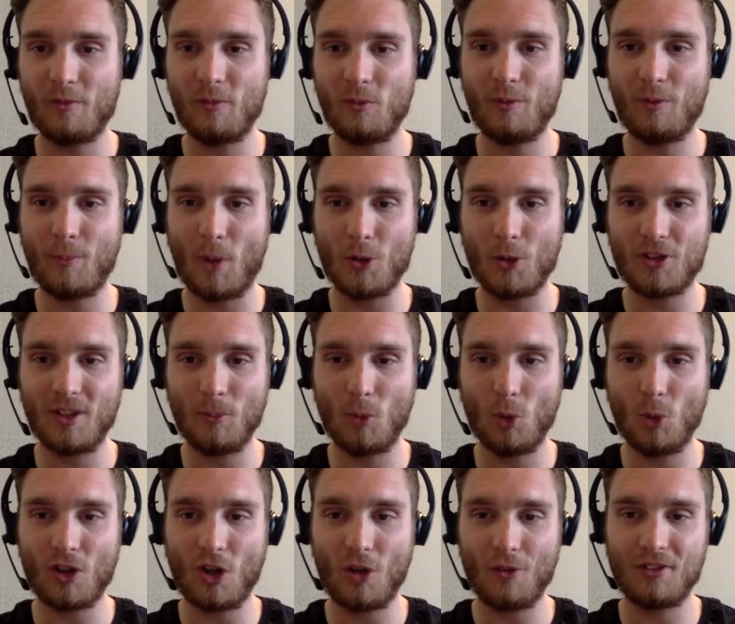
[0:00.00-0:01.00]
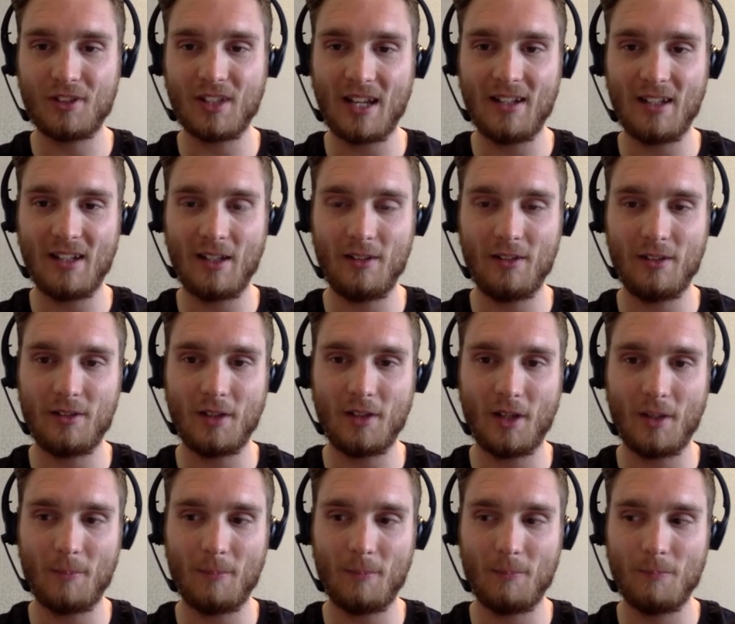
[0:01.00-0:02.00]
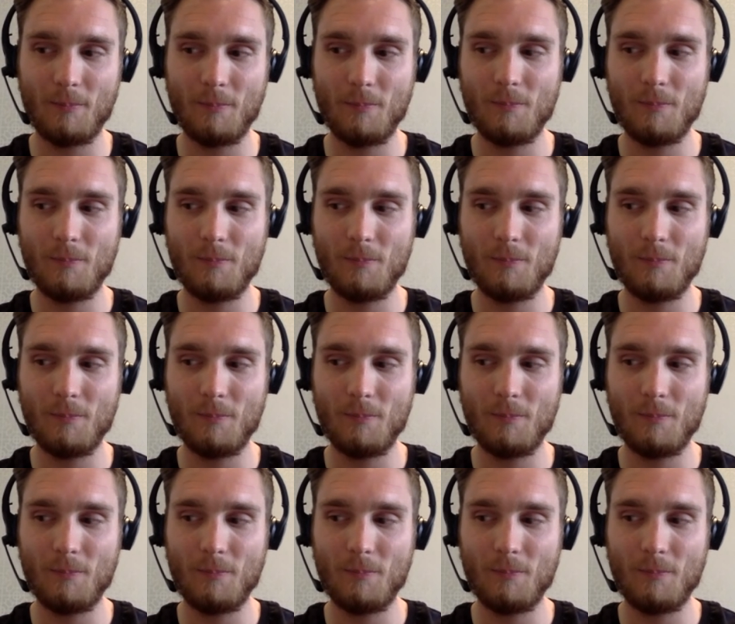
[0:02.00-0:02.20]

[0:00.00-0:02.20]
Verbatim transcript: with posting more content and, um,